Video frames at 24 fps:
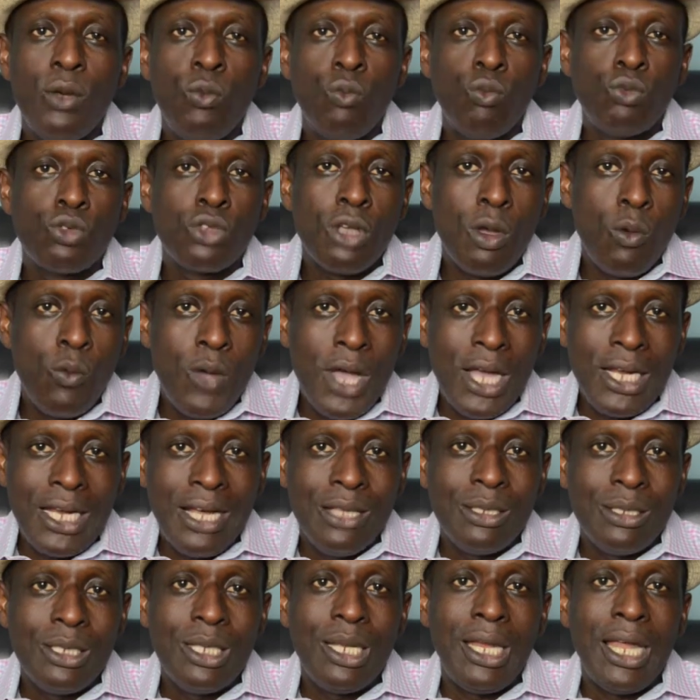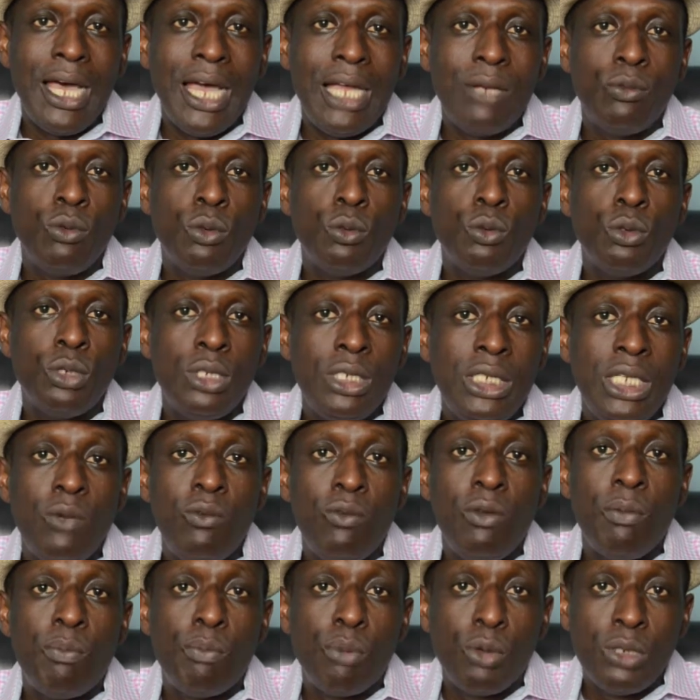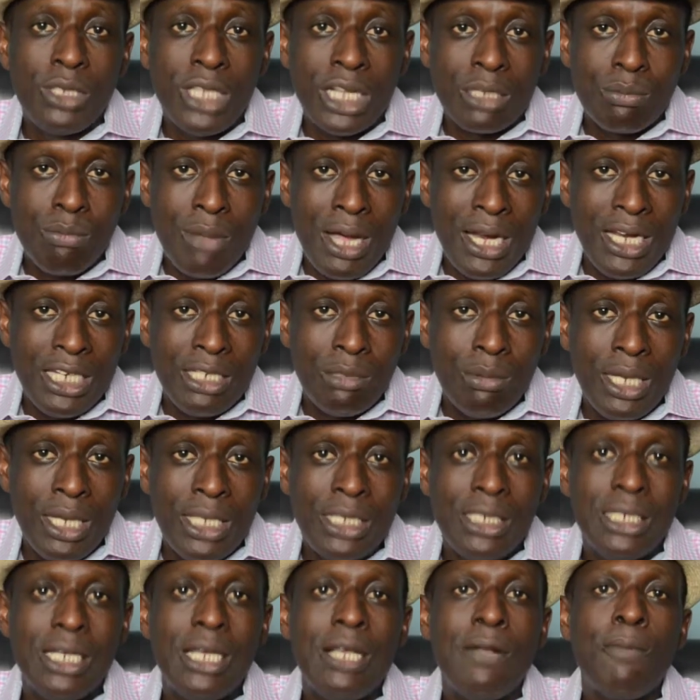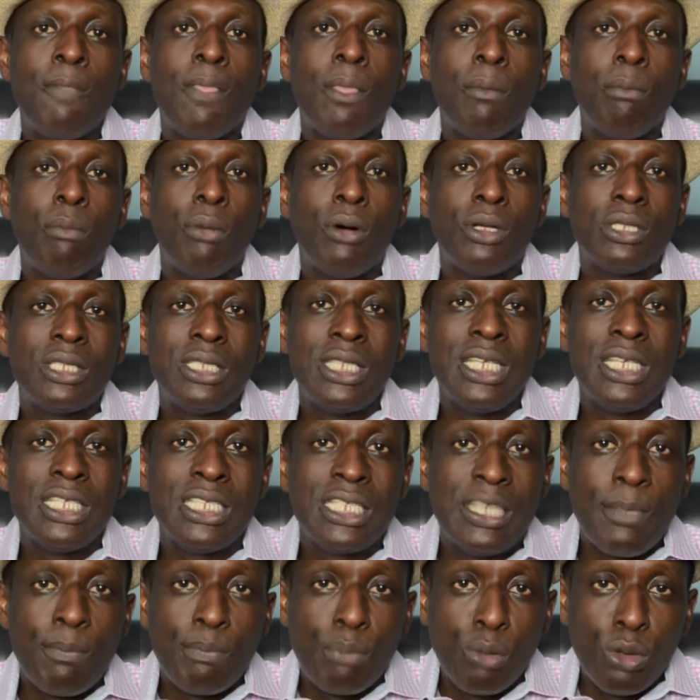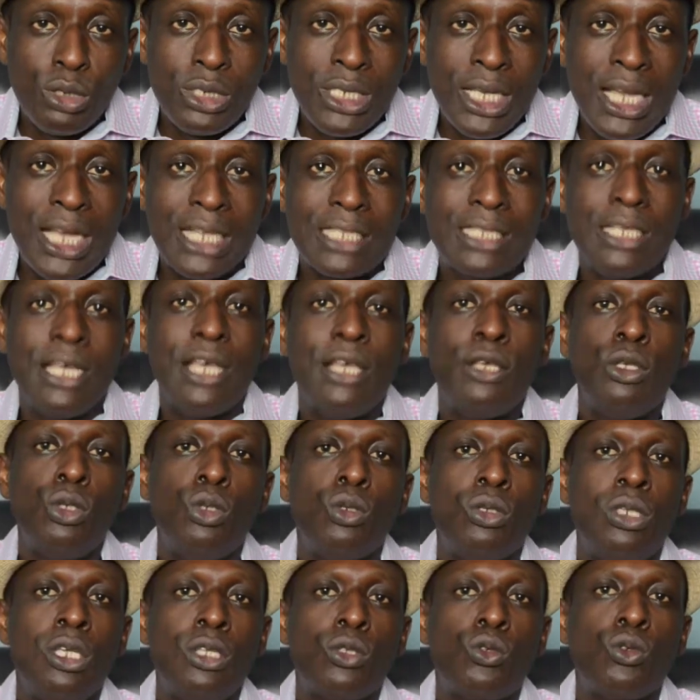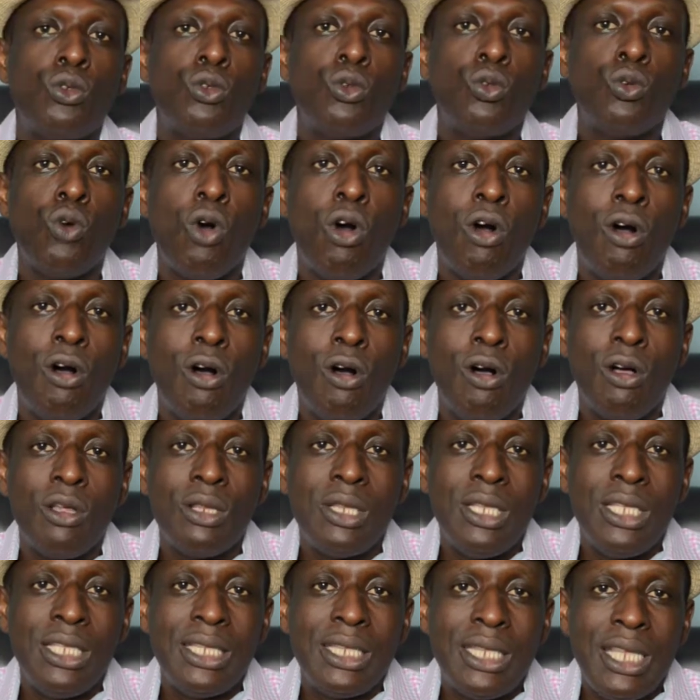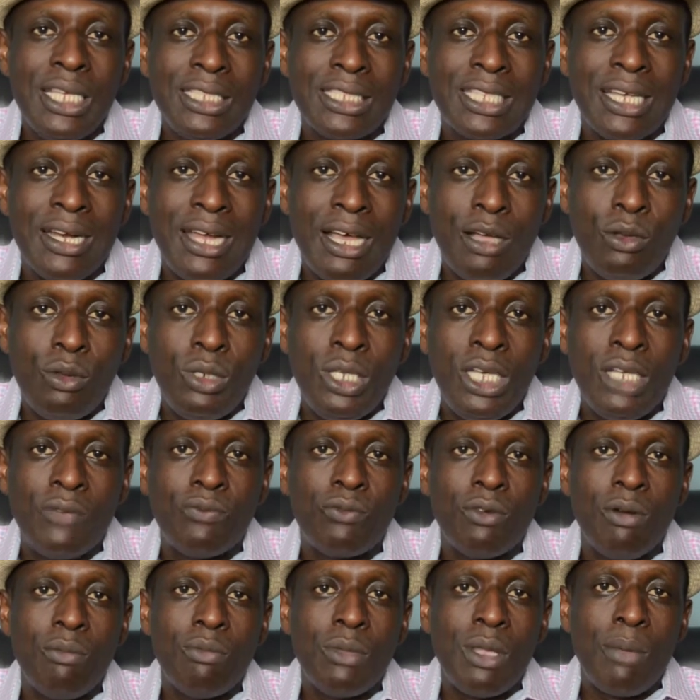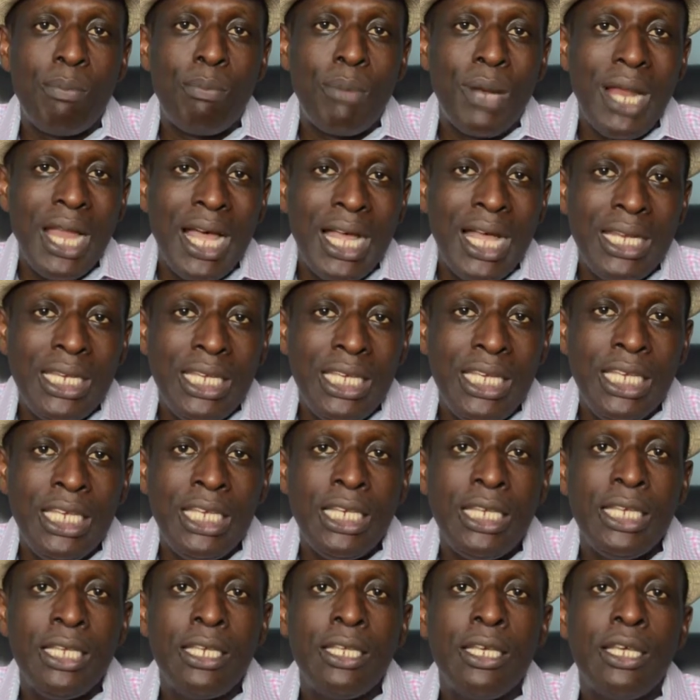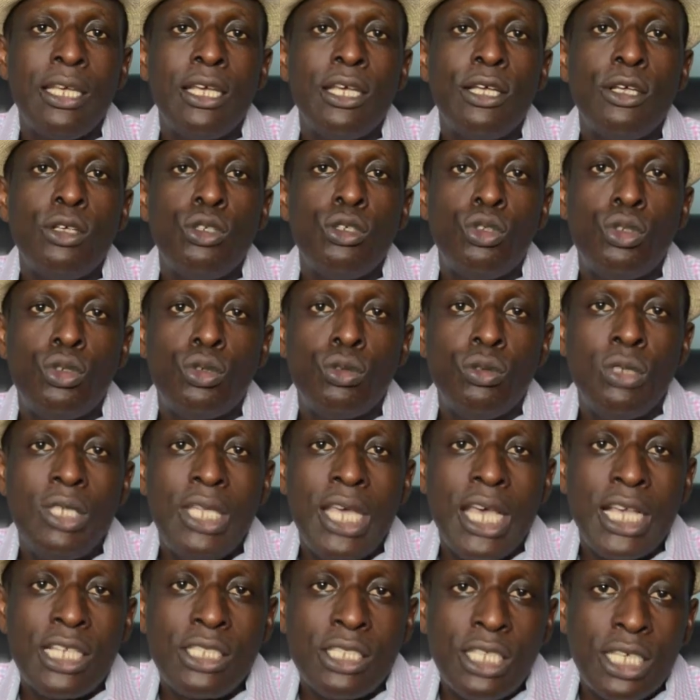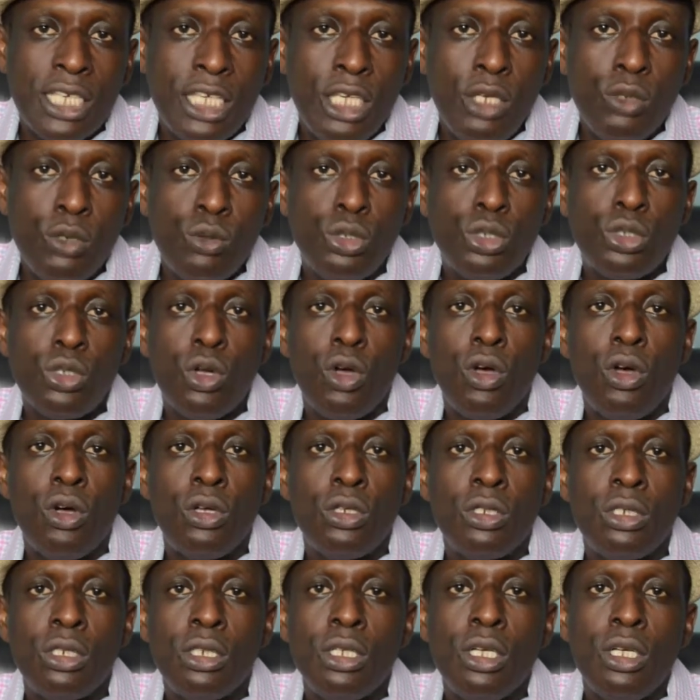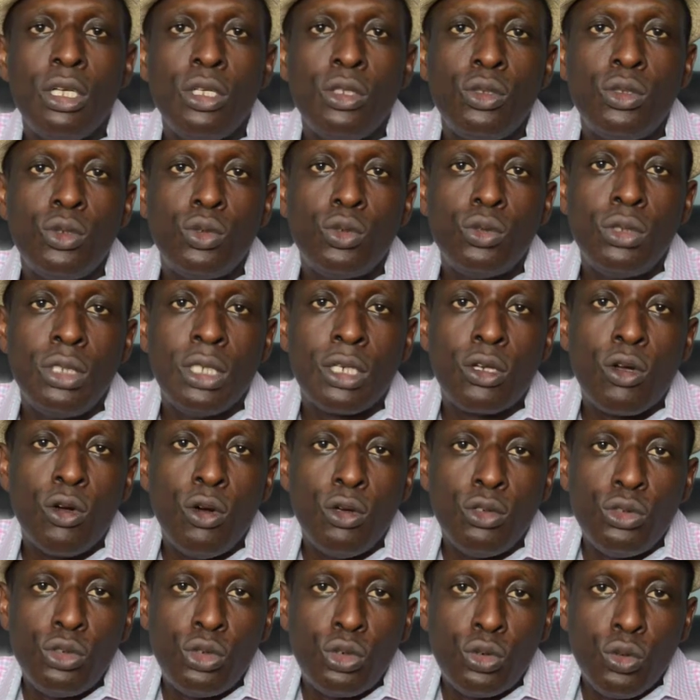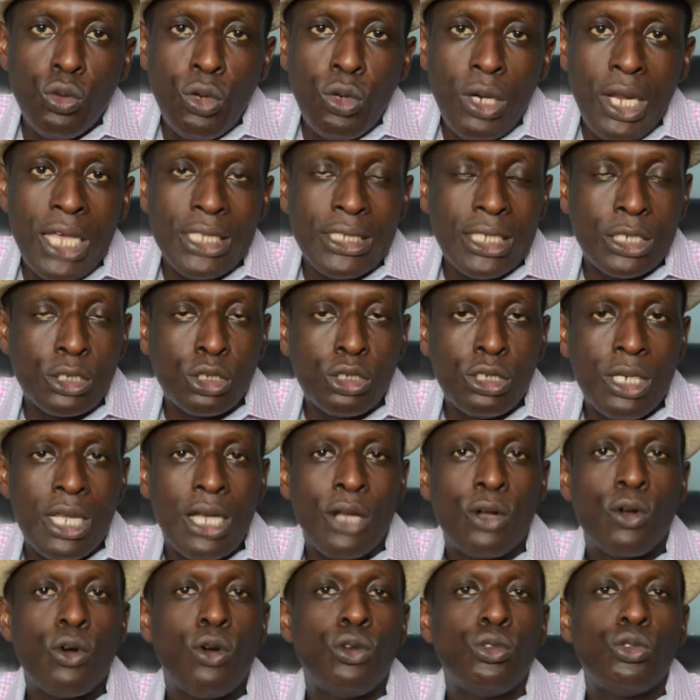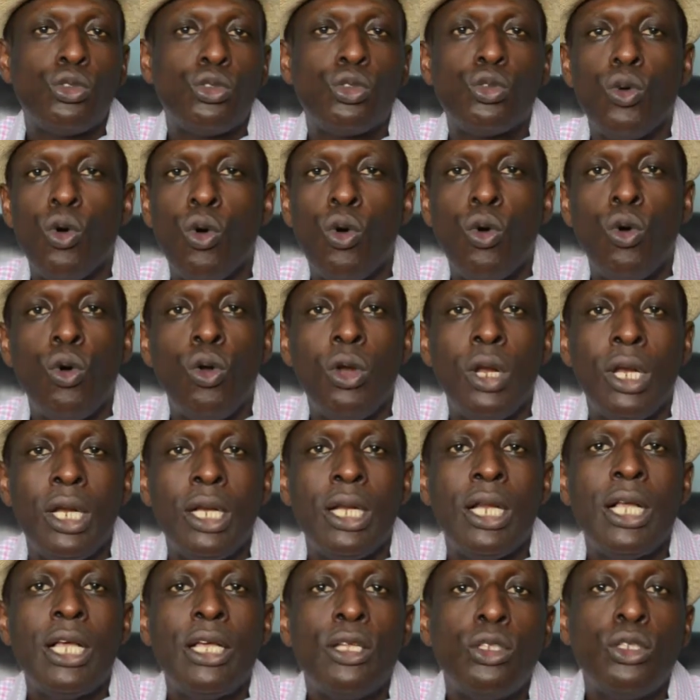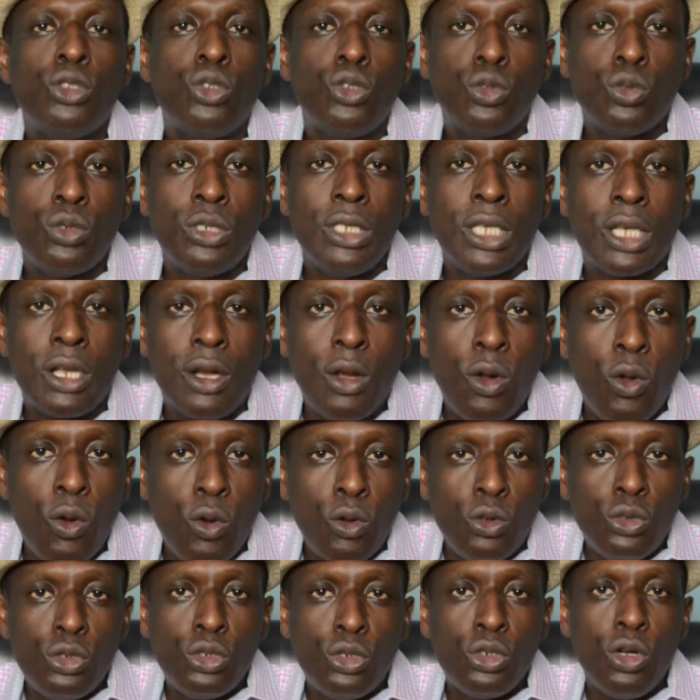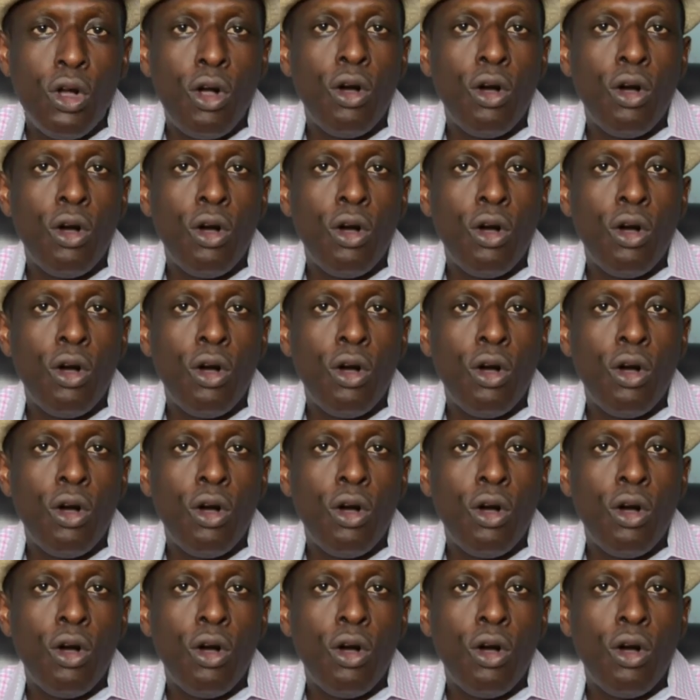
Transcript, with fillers: Somewhere down the line, we will deal with project management, but this is a project. You need to do all the things around it from the planning to the execution to the control, execution and control to the closure,